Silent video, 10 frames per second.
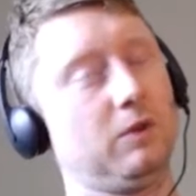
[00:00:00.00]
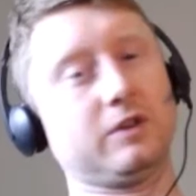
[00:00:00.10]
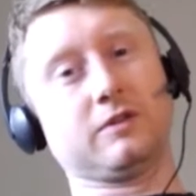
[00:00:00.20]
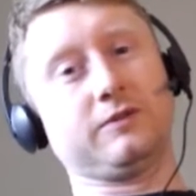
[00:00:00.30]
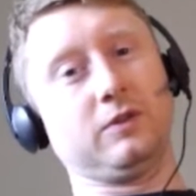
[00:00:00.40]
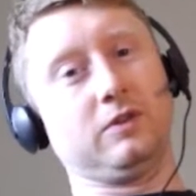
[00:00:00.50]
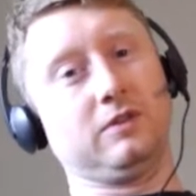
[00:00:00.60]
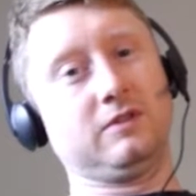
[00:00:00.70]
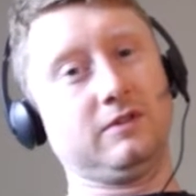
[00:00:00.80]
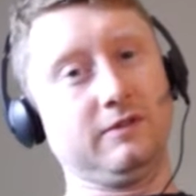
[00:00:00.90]

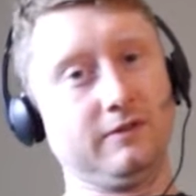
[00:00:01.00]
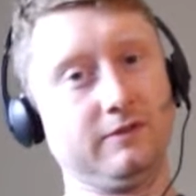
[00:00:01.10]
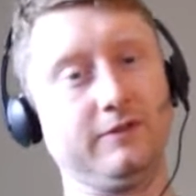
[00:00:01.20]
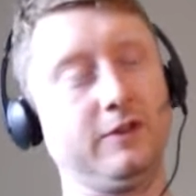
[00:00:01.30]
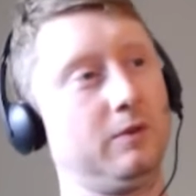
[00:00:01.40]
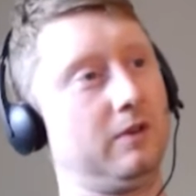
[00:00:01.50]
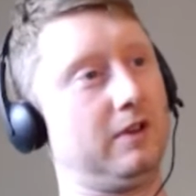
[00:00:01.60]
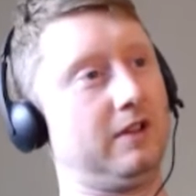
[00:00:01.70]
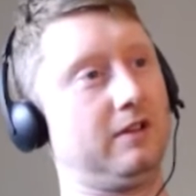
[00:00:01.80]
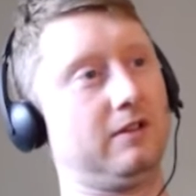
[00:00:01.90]
wonderful viewer
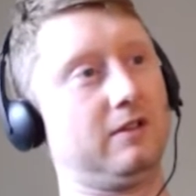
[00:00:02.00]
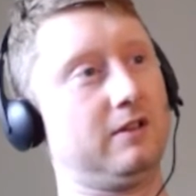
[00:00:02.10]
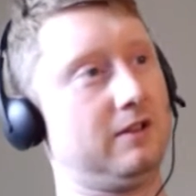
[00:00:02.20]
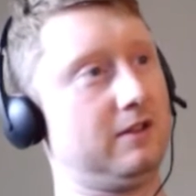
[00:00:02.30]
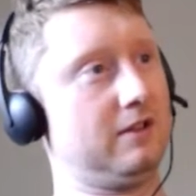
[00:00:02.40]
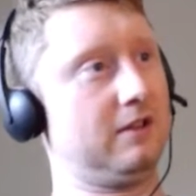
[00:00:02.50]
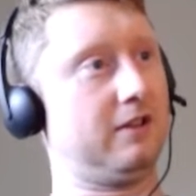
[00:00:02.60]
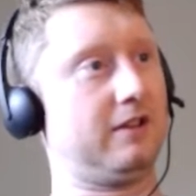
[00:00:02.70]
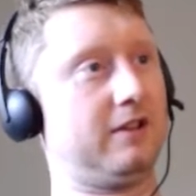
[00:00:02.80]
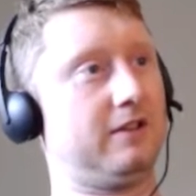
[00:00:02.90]
here
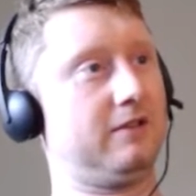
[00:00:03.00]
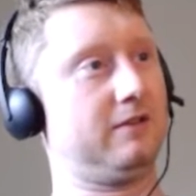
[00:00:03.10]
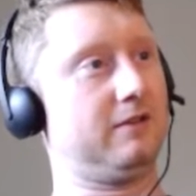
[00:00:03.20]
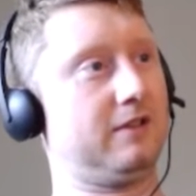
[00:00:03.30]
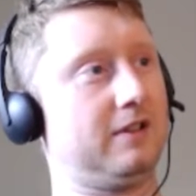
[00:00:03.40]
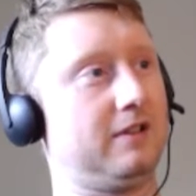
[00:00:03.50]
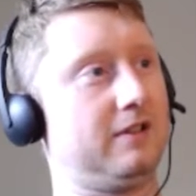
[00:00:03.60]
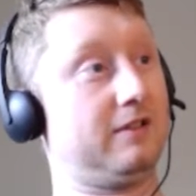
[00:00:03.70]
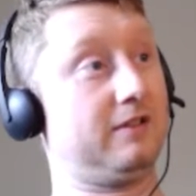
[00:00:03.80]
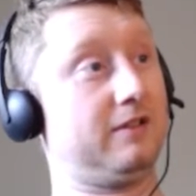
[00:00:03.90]
on
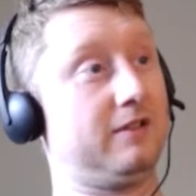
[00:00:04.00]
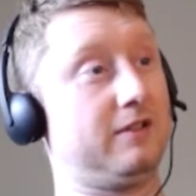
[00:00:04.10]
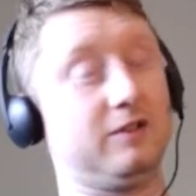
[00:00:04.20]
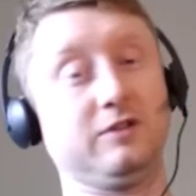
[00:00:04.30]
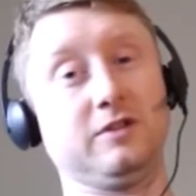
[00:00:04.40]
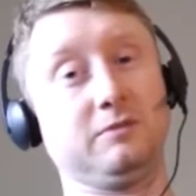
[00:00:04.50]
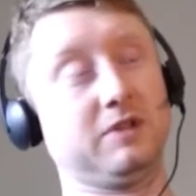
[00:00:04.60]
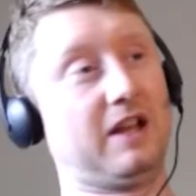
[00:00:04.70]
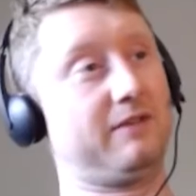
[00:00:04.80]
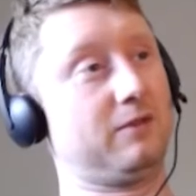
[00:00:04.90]
the
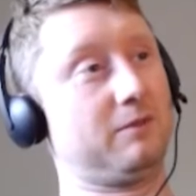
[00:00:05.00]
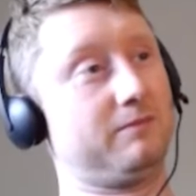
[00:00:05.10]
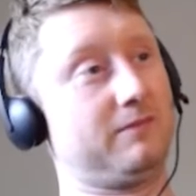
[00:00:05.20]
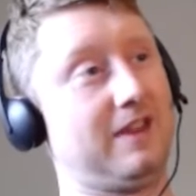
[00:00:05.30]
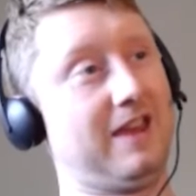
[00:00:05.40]
YouTube platform.